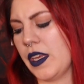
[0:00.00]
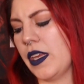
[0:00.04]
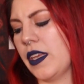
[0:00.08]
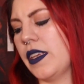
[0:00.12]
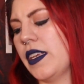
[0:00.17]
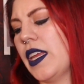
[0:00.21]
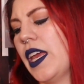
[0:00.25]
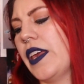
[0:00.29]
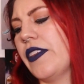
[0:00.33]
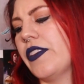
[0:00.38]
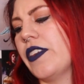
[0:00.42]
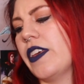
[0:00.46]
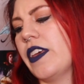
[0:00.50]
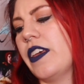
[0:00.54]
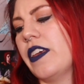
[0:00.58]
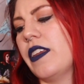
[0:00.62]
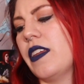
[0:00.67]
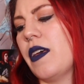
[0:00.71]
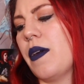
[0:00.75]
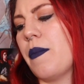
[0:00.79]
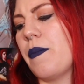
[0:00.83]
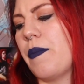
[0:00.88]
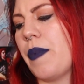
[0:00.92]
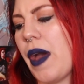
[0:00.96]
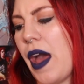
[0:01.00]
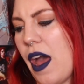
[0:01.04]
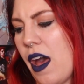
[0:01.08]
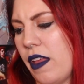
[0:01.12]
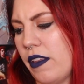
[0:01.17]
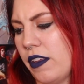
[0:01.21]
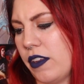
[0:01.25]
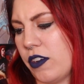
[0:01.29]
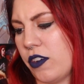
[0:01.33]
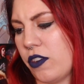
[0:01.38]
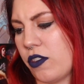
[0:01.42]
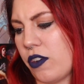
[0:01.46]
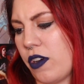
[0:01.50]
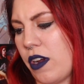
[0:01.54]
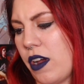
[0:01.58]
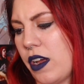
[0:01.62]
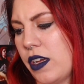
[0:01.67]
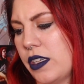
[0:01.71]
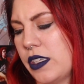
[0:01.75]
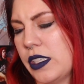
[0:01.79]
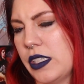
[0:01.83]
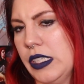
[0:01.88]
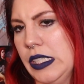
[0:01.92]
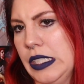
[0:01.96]
Nathan
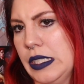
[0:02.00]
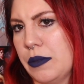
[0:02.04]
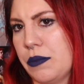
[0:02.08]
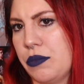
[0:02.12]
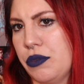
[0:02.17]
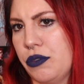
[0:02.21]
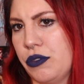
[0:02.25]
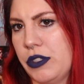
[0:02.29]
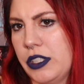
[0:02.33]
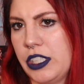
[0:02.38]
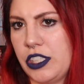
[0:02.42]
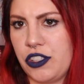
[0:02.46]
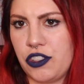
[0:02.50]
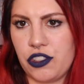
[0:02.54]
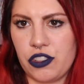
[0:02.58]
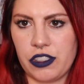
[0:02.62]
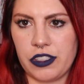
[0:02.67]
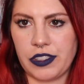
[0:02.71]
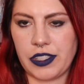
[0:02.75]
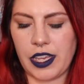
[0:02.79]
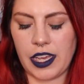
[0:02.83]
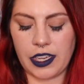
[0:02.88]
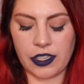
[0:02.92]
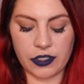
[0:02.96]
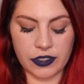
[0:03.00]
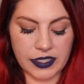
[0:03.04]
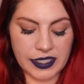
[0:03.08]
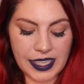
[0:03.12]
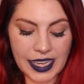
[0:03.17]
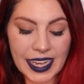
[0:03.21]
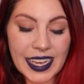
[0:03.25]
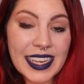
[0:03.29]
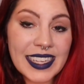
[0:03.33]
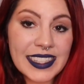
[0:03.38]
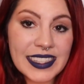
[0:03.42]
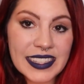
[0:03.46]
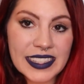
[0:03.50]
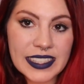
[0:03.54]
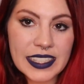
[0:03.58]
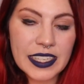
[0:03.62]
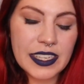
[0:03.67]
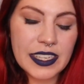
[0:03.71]
Ballangrud, I'm pretty sure is how you say it.